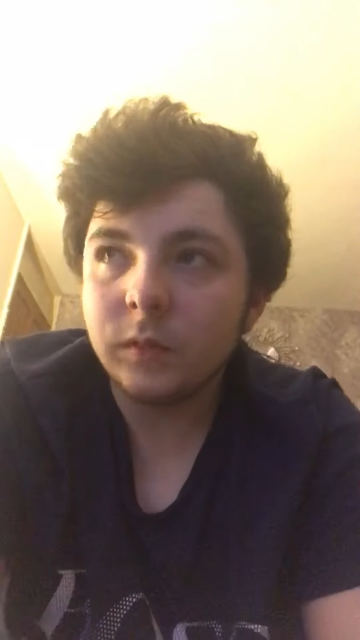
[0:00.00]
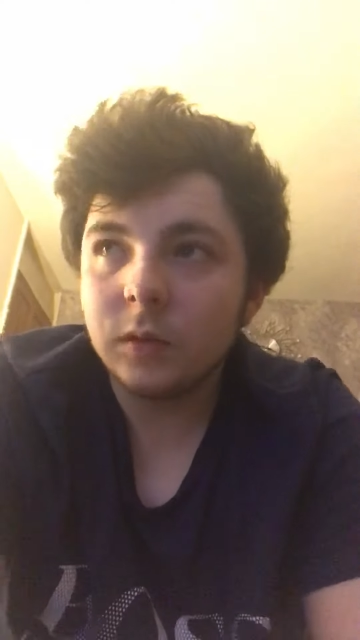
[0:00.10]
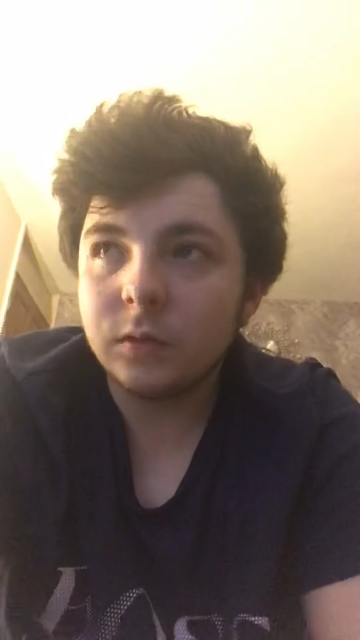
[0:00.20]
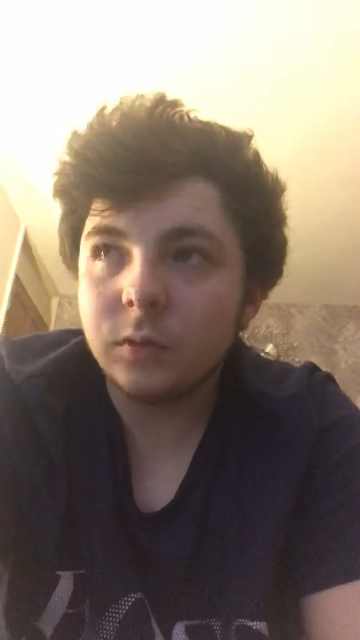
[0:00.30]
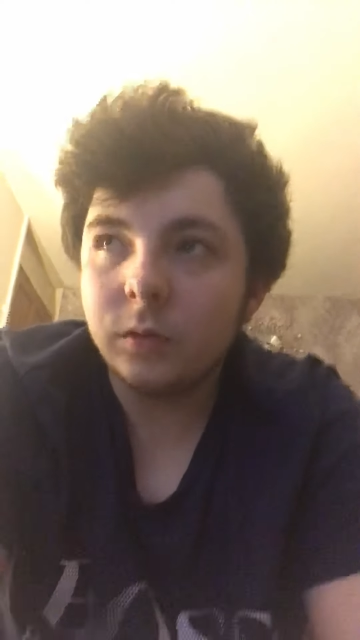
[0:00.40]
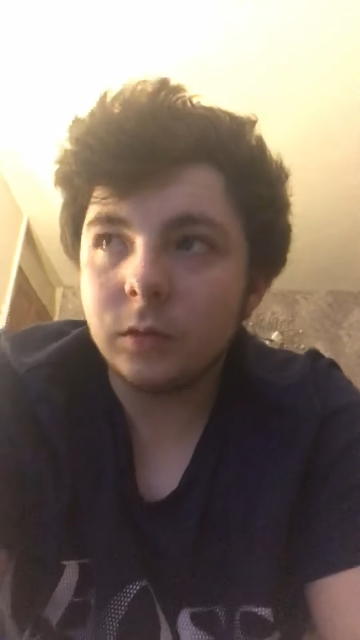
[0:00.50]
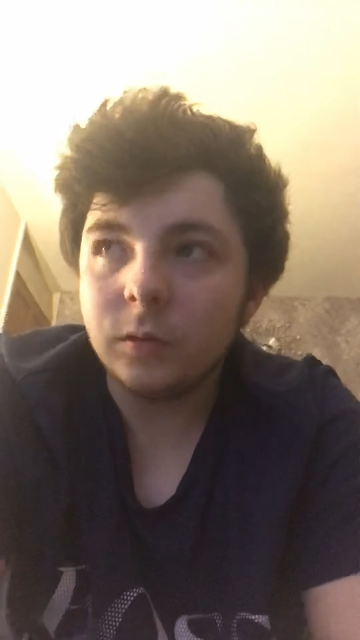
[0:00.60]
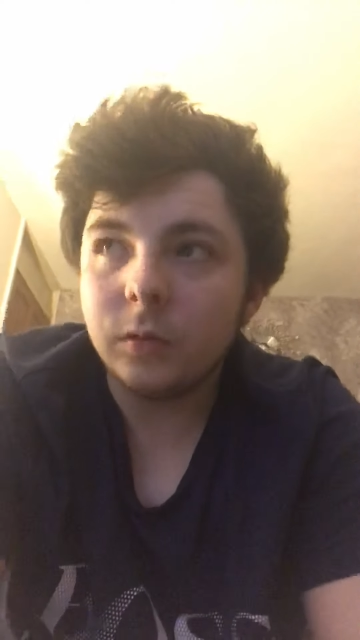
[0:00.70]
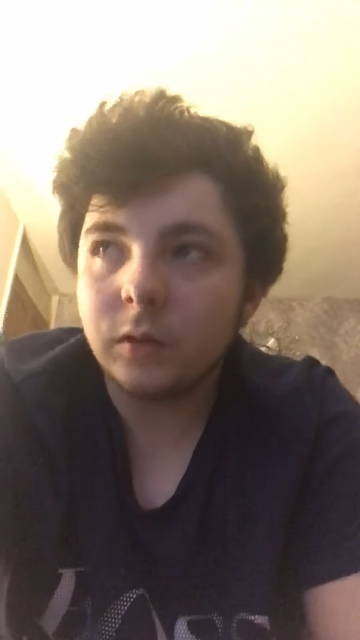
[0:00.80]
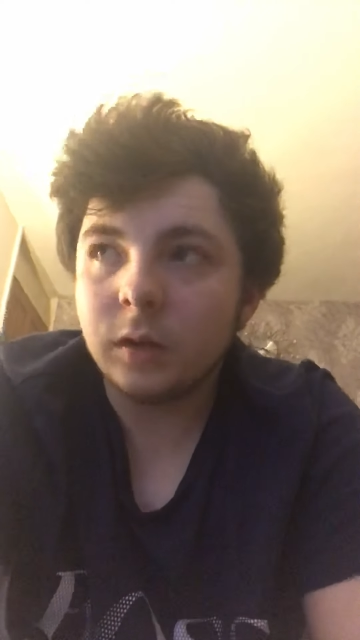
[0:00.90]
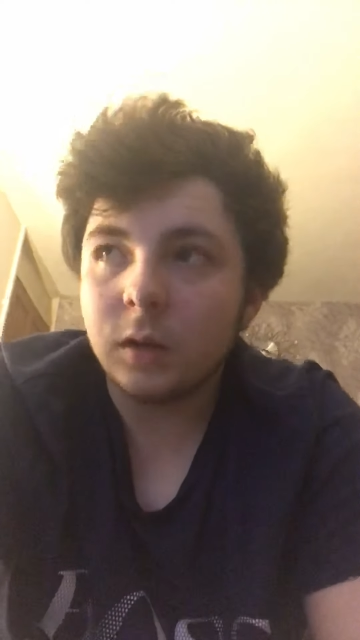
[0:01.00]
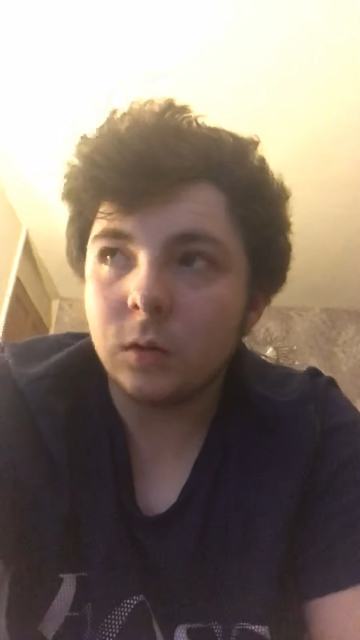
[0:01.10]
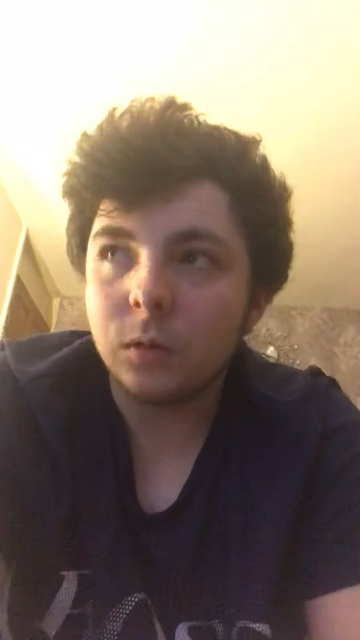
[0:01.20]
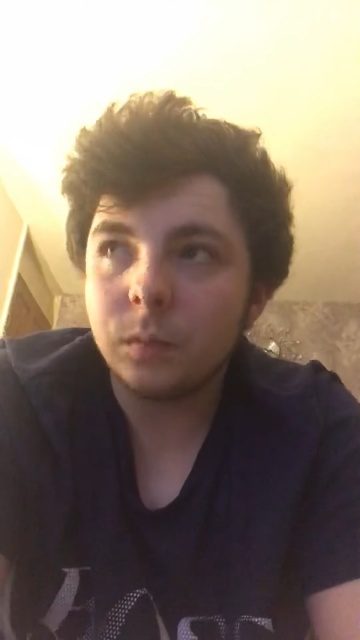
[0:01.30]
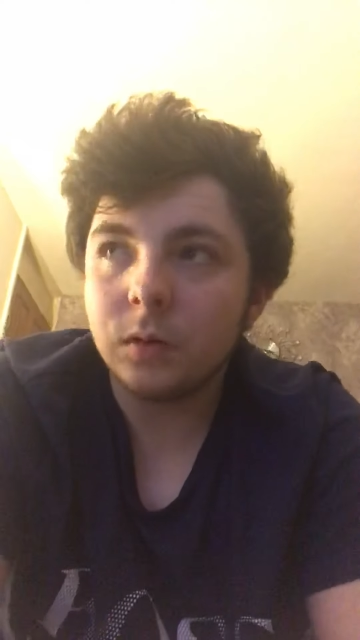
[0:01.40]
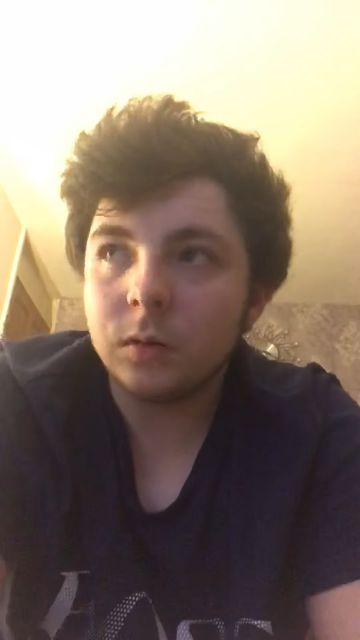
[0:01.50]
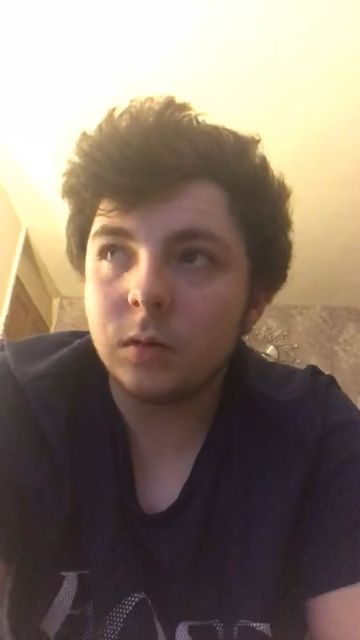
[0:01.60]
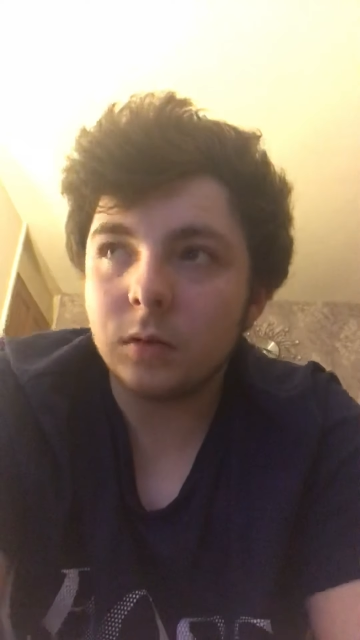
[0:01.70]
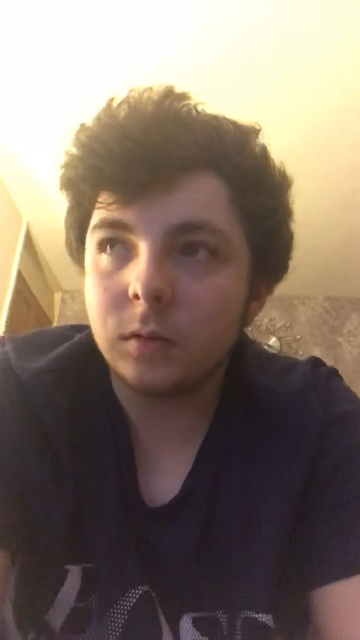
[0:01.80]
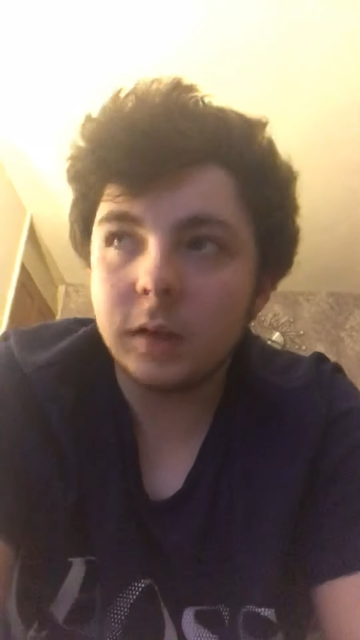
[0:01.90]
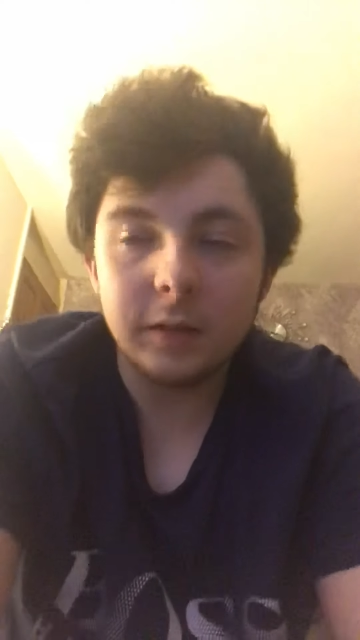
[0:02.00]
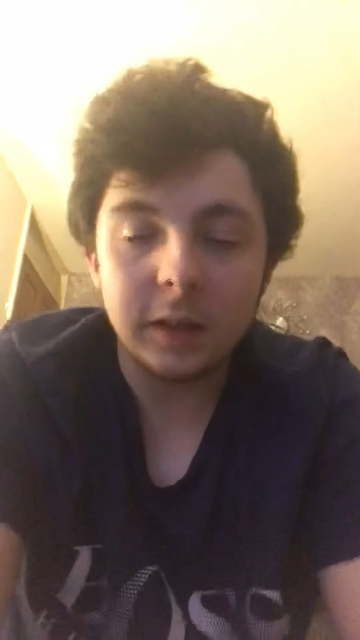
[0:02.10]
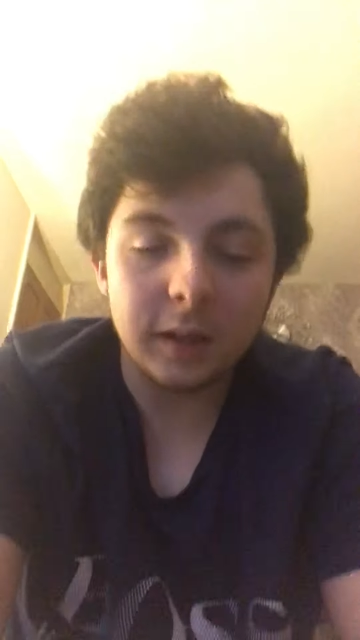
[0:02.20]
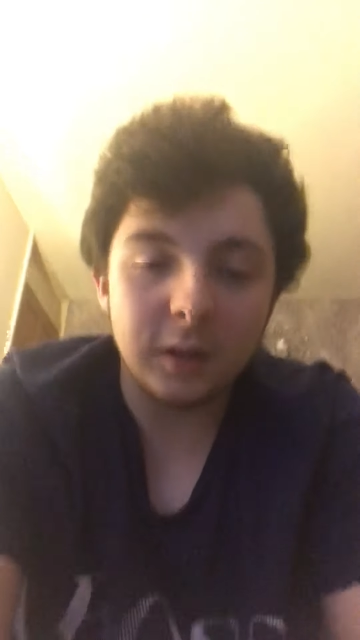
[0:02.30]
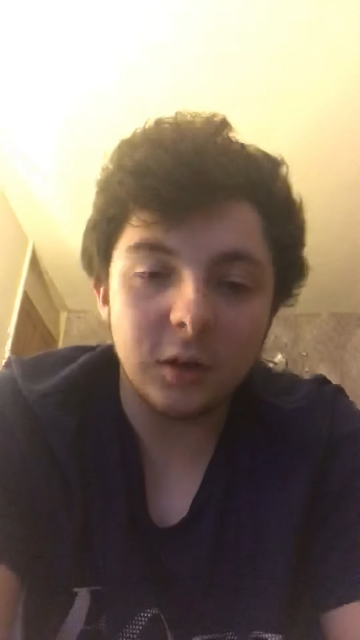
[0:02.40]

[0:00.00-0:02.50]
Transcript: so good. I hope they're taking